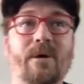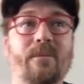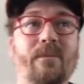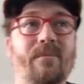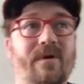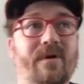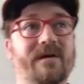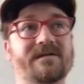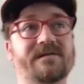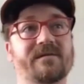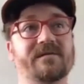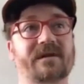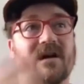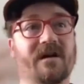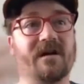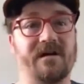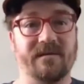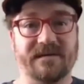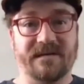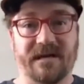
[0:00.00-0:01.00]
but also
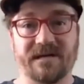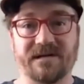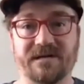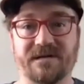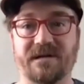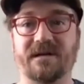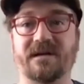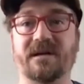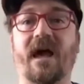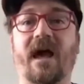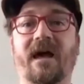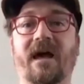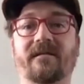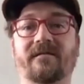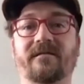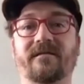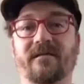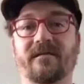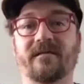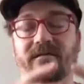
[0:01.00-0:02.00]
documentation
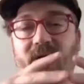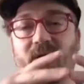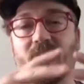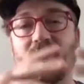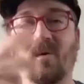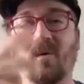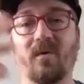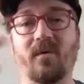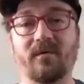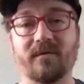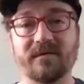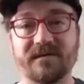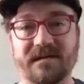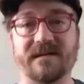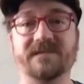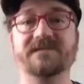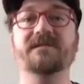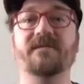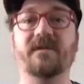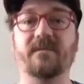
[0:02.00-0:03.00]
and the whole
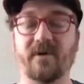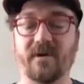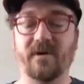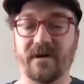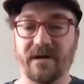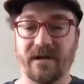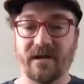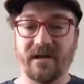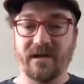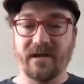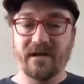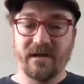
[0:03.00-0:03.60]
sense of community